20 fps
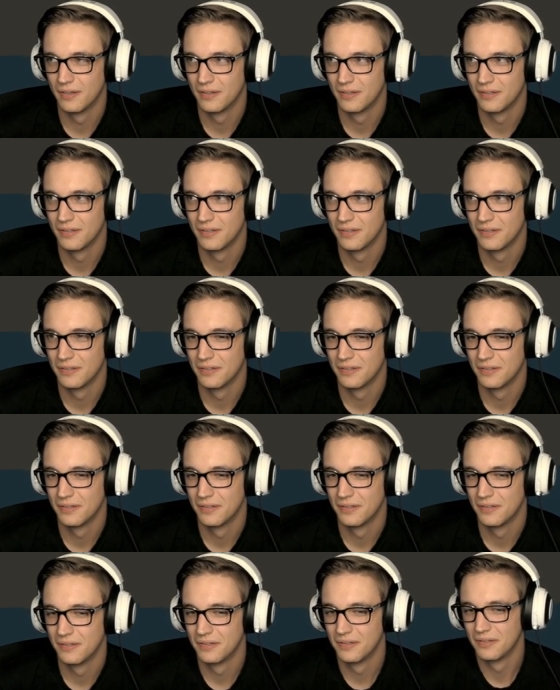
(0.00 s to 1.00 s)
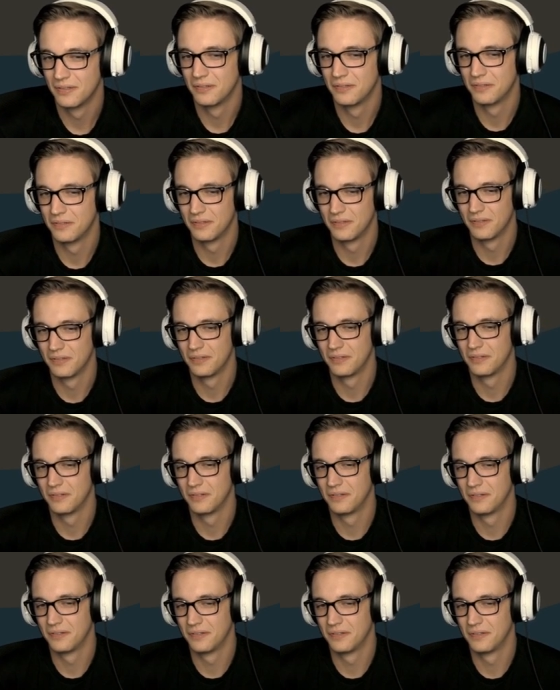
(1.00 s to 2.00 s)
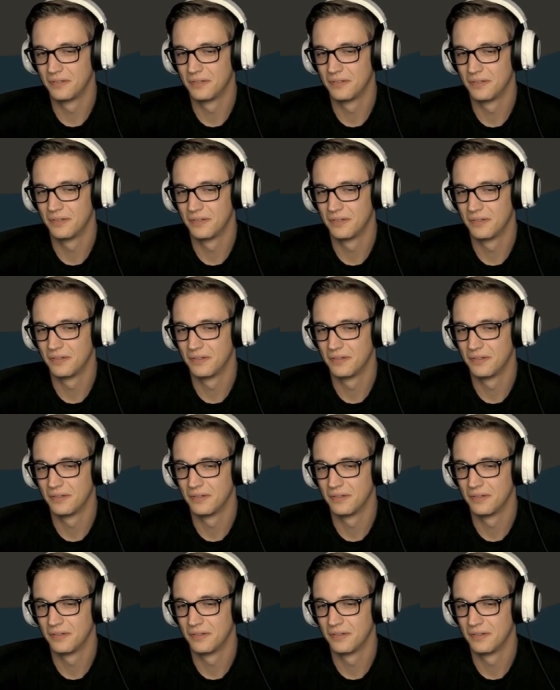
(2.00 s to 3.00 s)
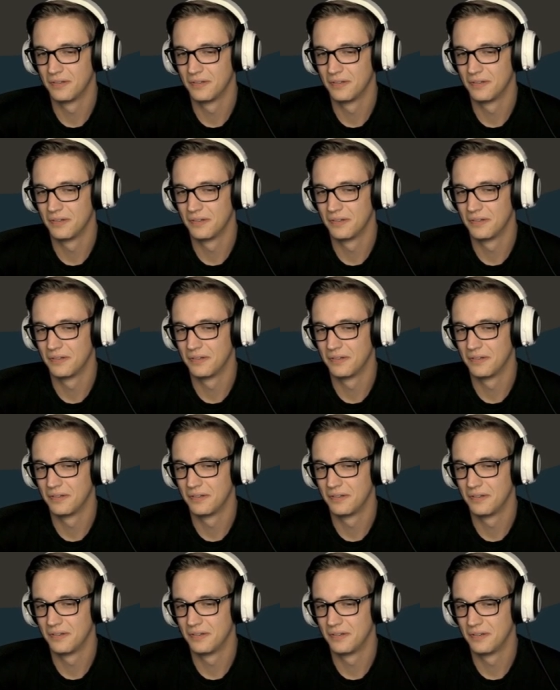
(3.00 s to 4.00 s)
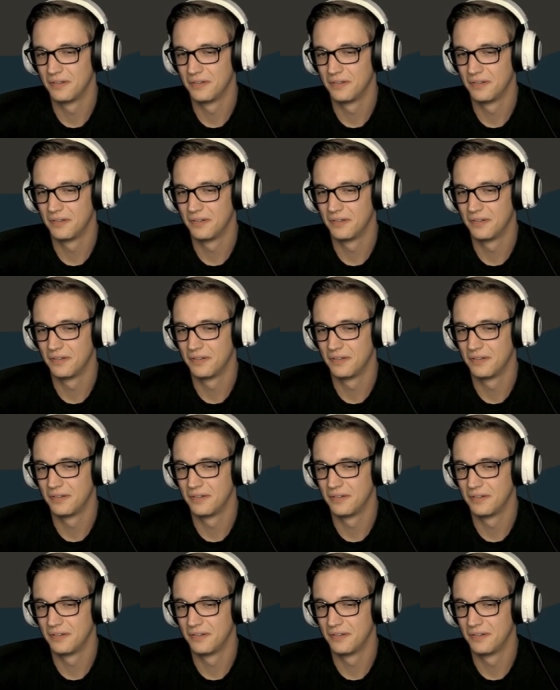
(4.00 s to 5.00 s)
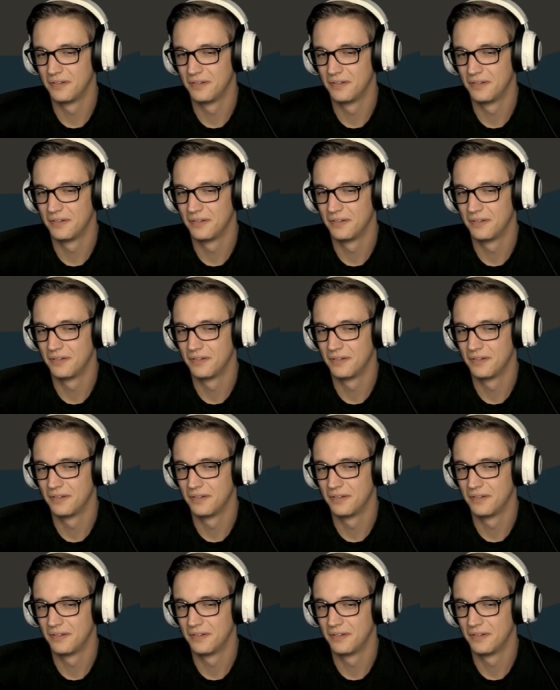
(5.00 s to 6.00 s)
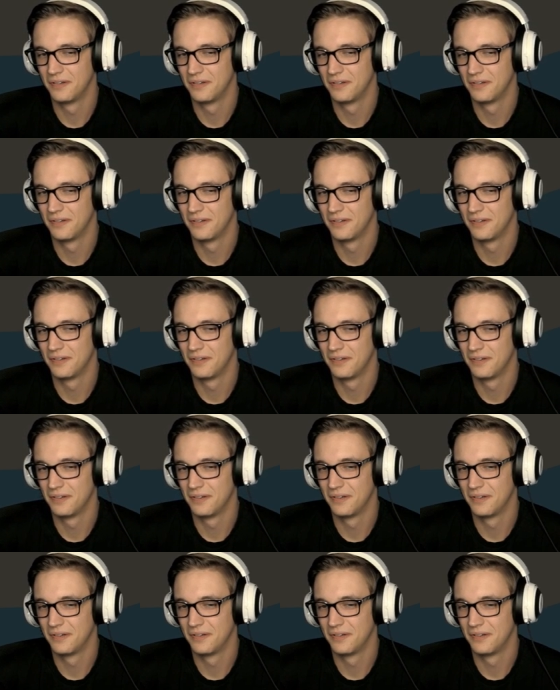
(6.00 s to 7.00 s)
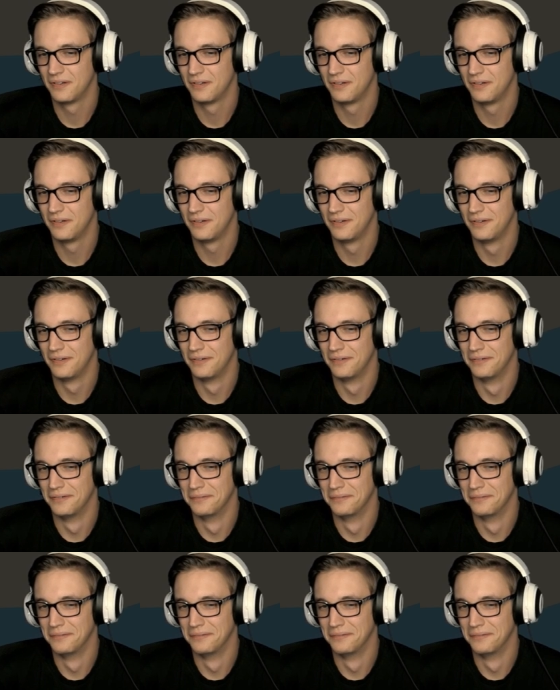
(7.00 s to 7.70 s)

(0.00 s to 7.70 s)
No one is speaking in this clip.